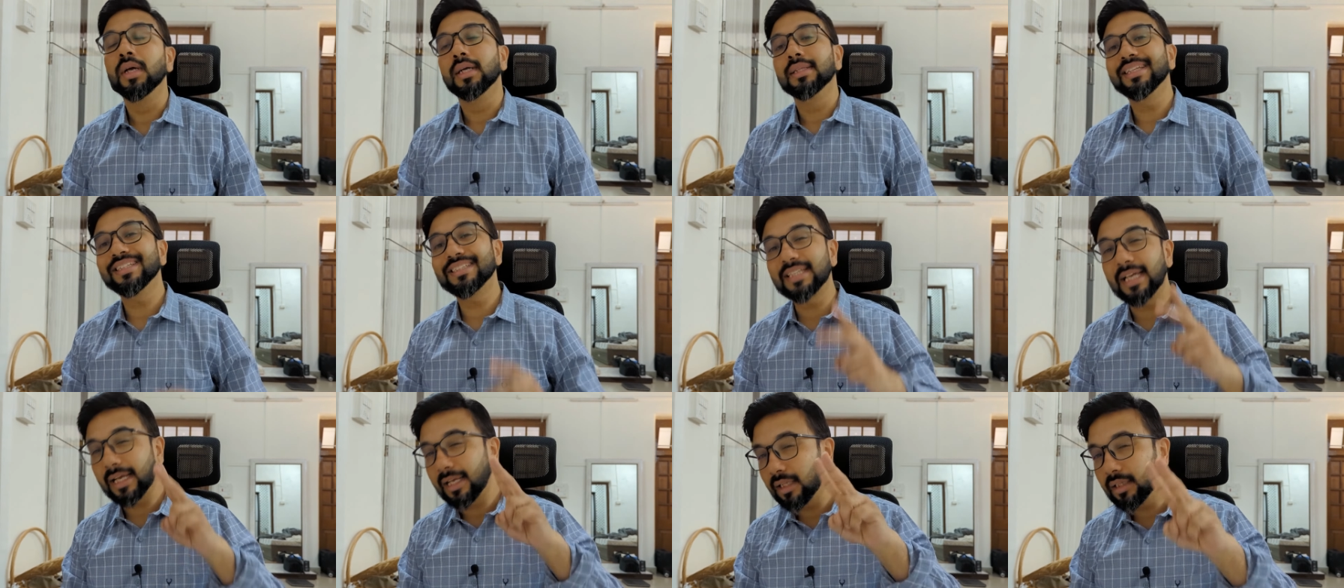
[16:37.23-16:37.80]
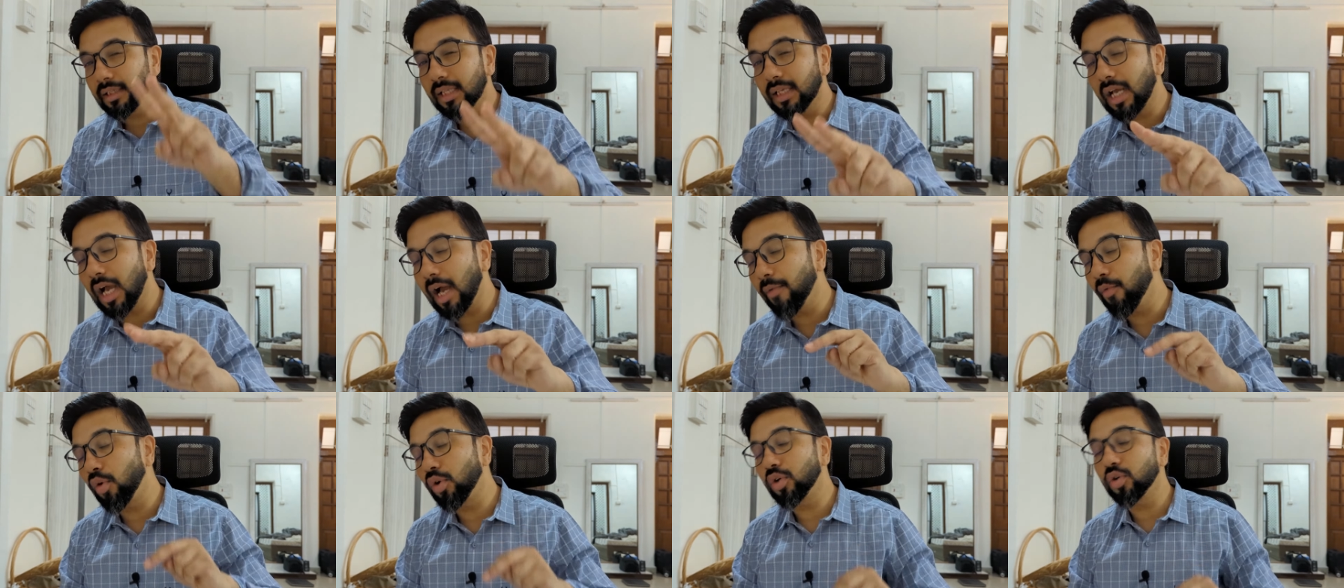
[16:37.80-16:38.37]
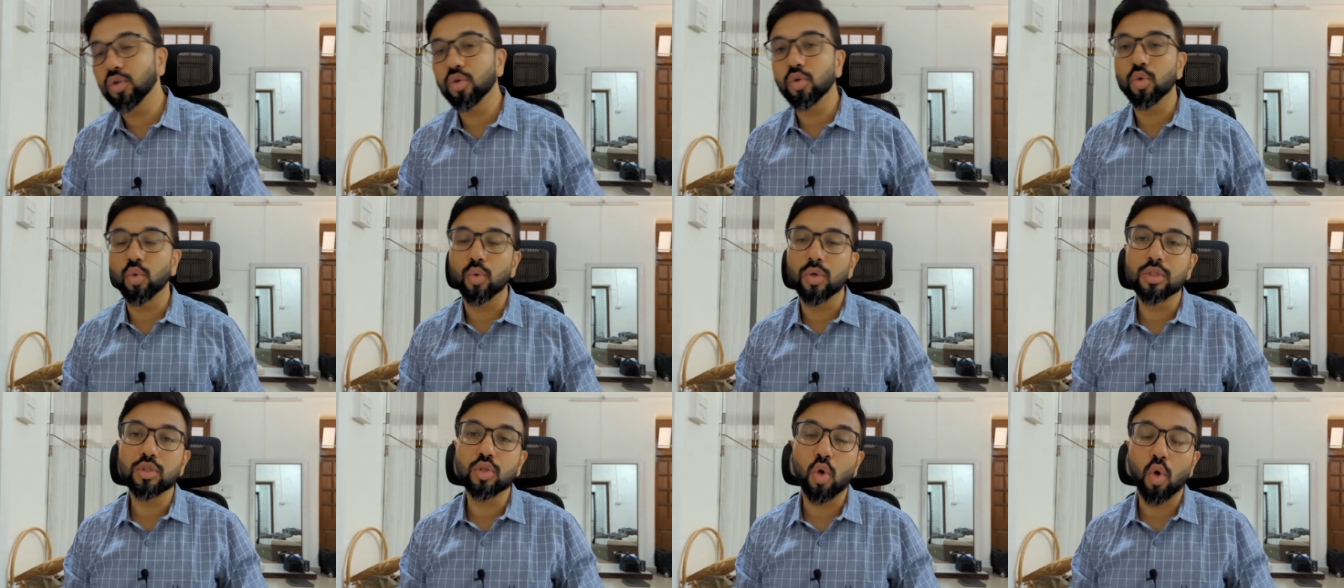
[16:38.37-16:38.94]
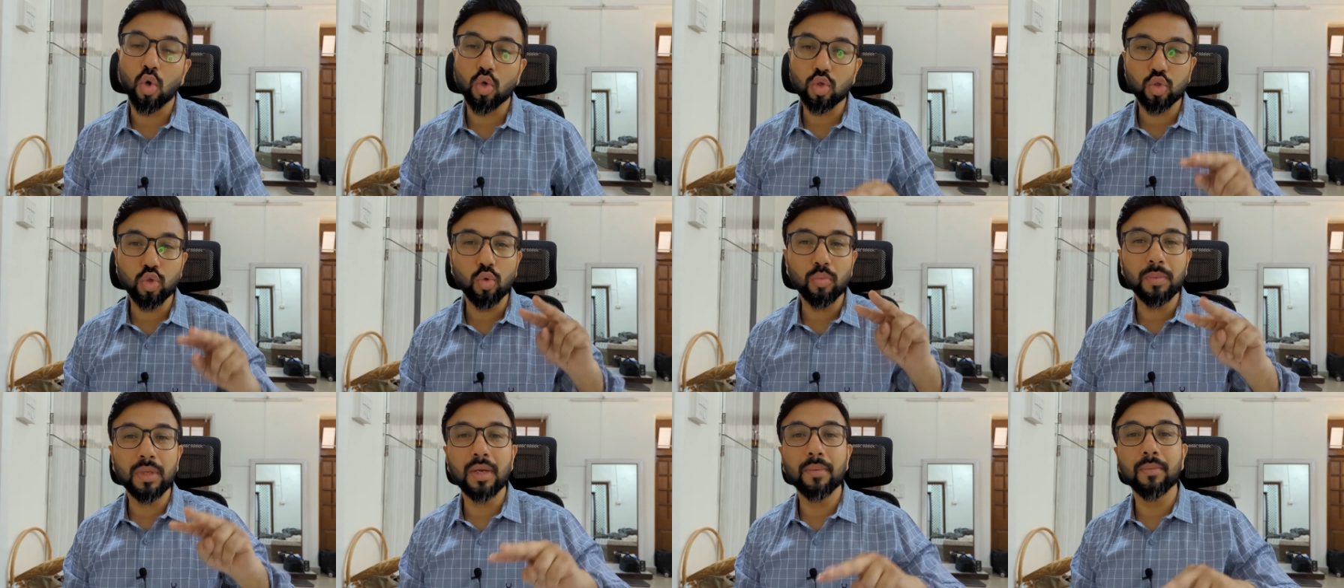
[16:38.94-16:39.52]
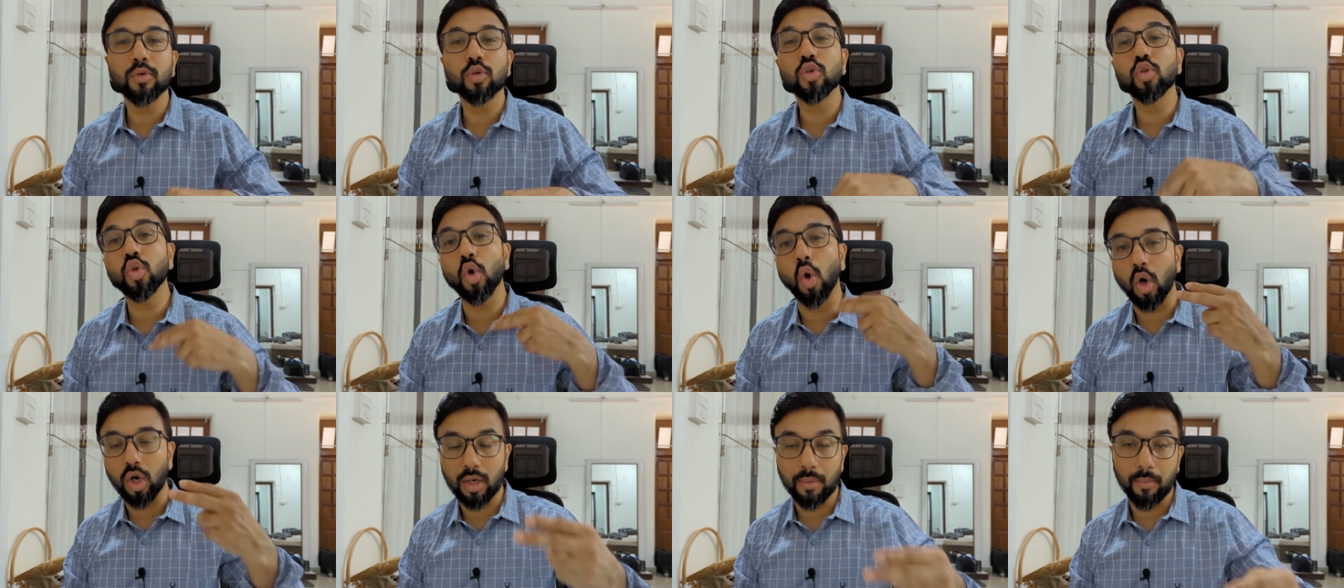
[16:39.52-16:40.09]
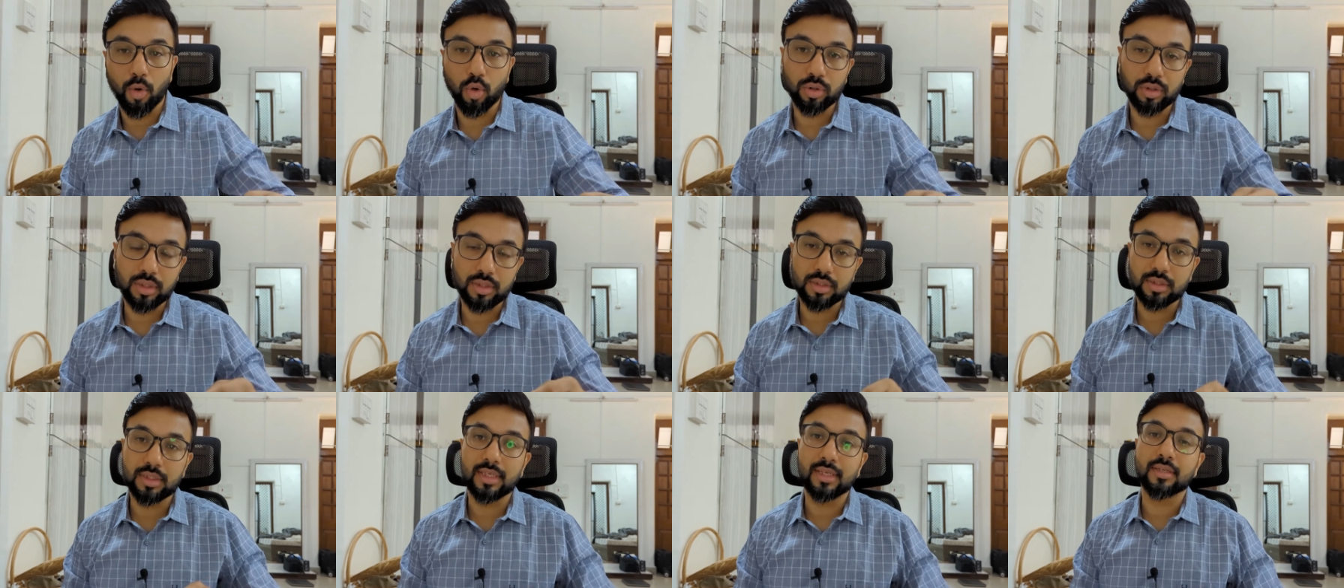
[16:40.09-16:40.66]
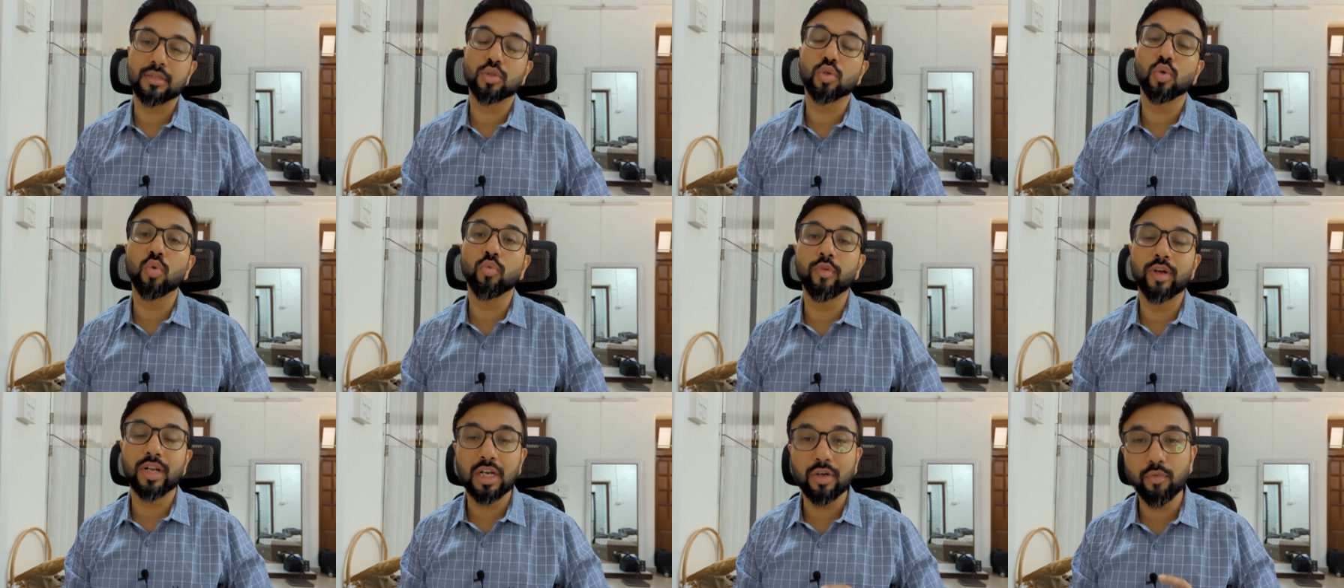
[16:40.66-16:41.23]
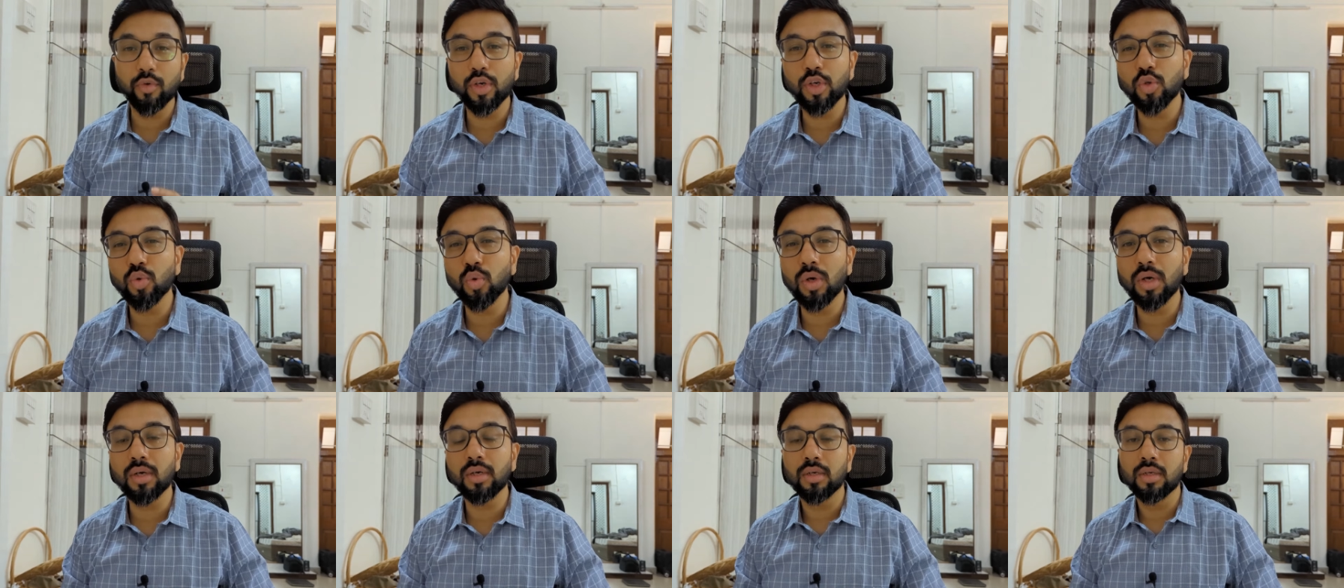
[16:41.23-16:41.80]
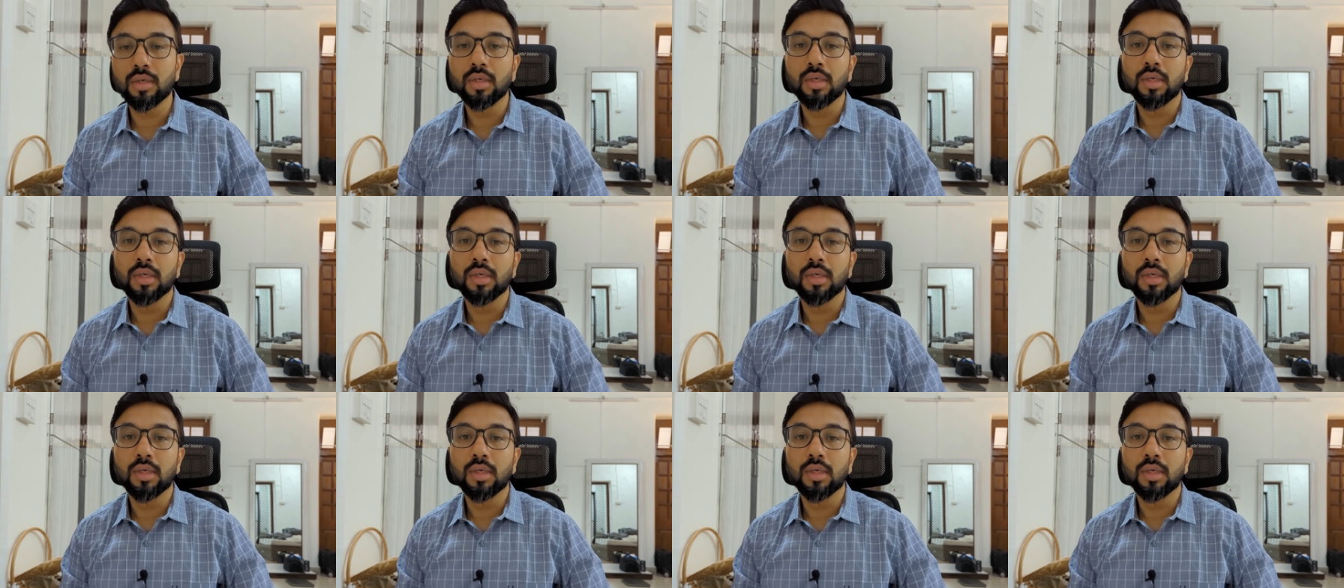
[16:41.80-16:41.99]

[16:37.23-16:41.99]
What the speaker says: The second thing I want you to do is also be able to talk about these things. So whenever you are